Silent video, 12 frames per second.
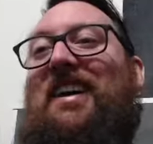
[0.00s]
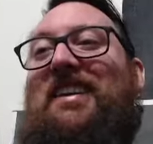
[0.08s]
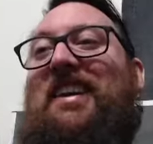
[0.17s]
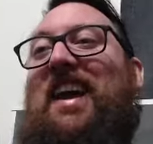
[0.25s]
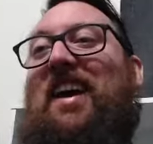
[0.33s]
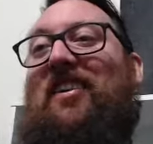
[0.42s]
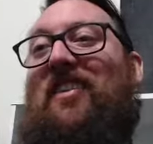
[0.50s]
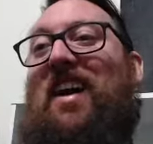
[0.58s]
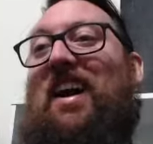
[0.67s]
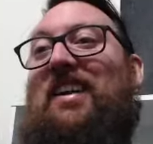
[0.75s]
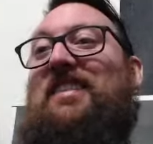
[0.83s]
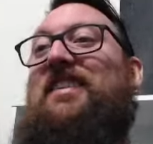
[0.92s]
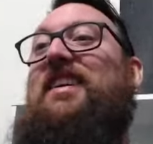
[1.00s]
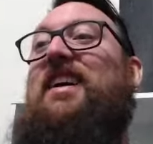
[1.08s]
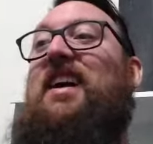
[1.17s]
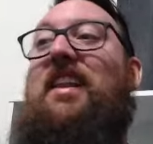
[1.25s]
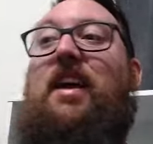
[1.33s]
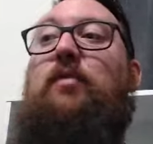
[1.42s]
counteract.
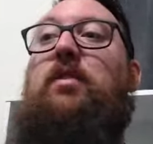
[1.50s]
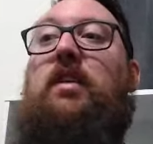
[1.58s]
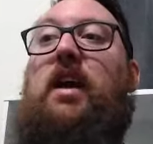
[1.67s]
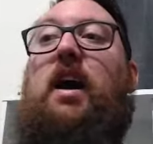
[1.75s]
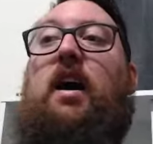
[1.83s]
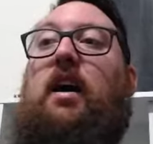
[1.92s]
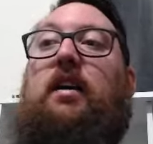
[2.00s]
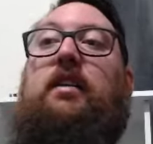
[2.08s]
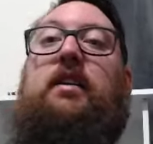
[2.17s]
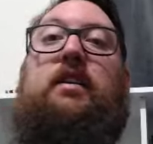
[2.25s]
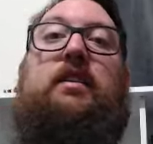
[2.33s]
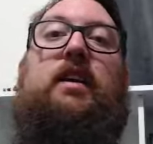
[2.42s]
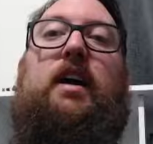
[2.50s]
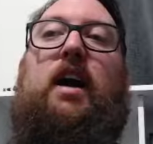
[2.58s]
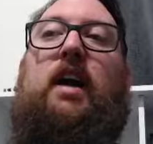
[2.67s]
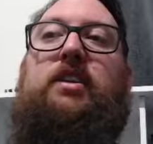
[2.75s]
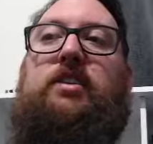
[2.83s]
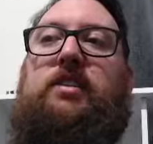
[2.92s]
They really are. Like, I
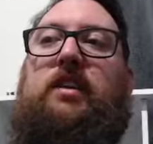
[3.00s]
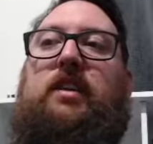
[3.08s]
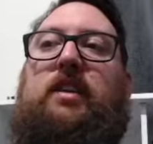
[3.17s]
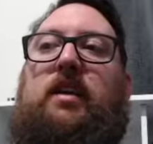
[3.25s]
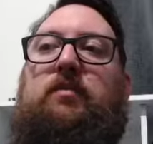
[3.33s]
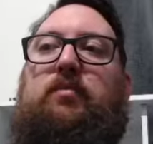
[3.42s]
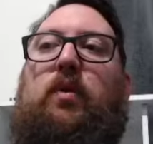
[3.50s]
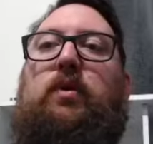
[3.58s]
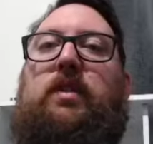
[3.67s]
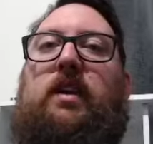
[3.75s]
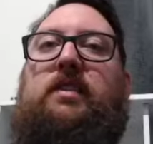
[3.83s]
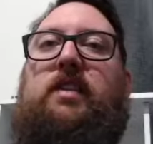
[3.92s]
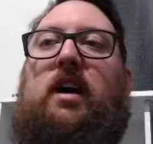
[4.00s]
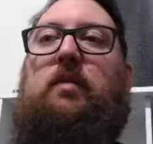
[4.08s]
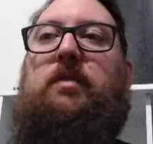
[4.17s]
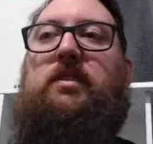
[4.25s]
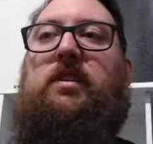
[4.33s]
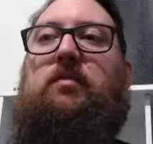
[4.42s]
just think that both these
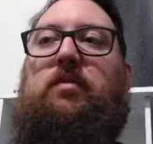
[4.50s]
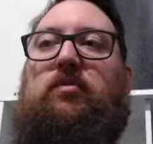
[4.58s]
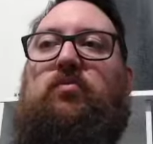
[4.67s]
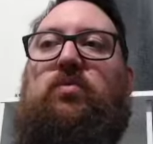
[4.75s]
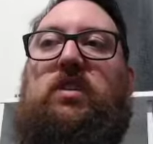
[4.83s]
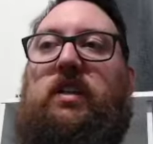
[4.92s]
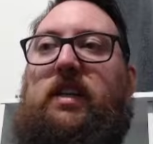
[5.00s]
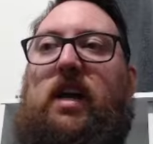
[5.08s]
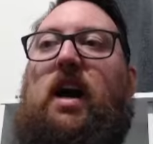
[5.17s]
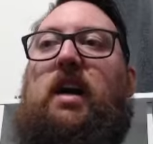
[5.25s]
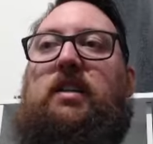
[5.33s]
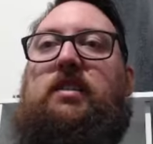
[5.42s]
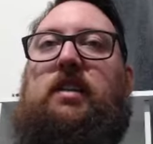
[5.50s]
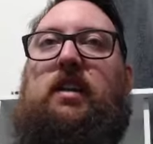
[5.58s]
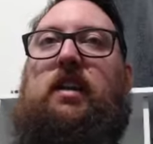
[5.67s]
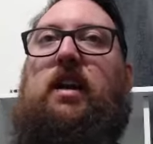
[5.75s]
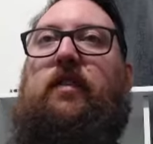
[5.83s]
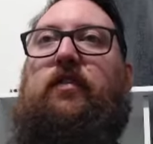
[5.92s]
armies can be really nasty
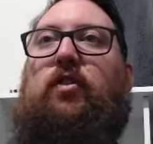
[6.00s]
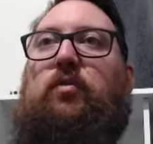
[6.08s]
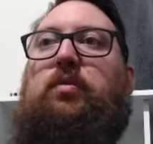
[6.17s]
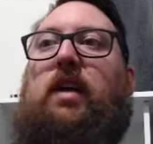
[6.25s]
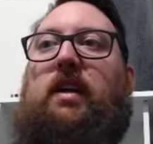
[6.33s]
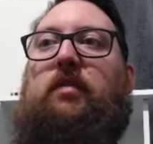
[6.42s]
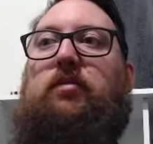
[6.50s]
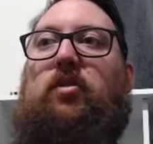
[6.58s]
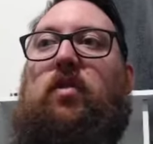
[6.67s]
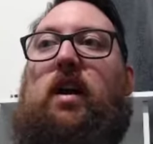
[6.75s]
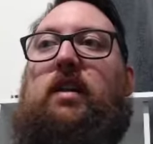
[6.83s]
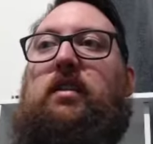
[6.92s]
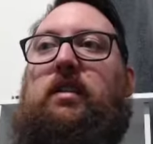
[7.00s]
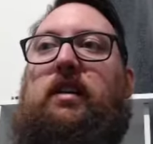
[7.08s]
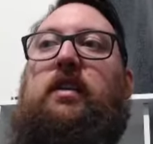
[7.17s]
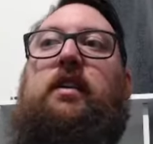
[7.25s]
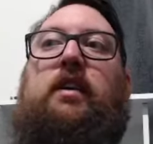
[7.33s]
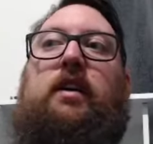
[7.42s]
if you play them correctly.
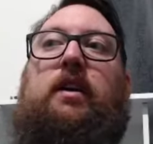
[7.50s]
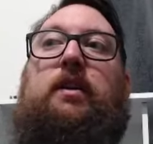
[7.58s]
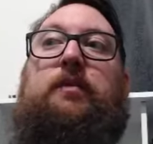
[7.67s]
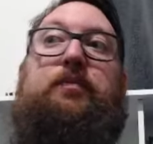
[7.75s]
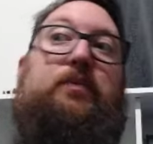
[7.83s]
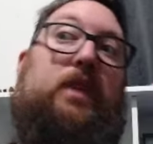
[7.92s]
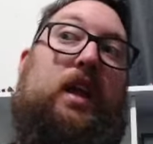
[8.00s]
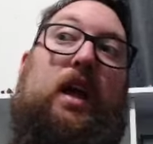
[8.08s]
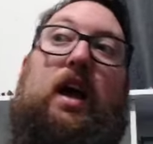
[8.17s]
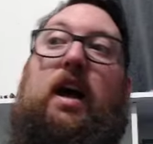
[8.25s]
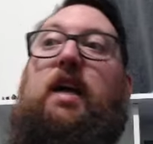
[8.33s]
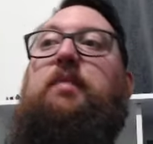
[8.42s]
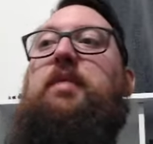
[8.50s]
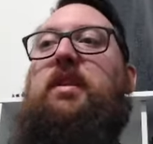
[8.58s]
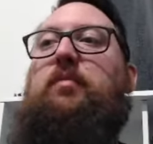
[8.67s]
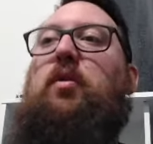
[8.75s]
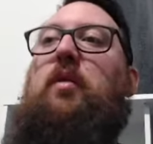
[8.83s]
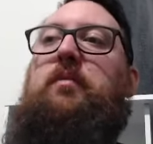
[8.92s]
But the
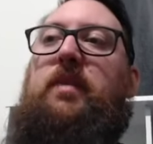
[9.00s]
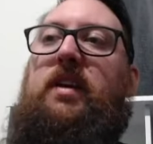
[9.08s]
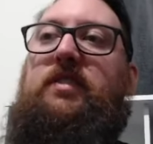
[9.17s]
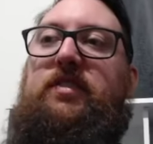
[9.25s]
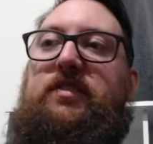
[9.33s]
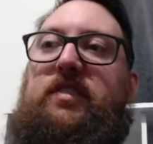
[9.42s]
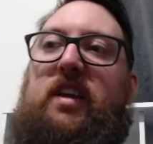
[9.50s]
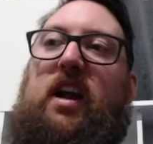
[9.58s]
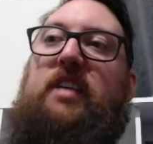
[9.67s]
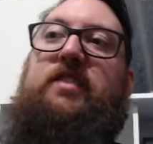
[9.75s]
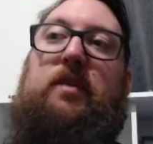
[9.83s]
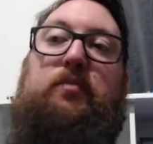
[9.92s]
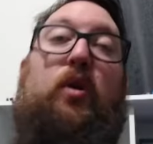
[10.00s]
problem is that I'd say both of